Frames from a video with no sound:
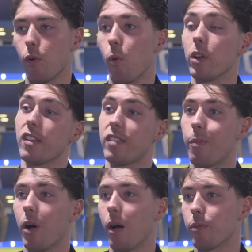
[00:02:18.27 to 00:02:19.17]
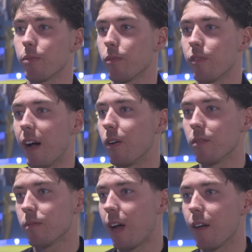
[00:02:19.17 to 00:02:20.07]
want to step up without
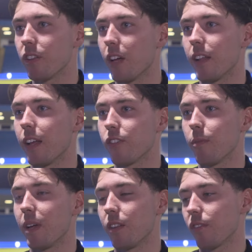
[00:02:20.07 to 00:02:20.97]
having done that. Do you know what I mean?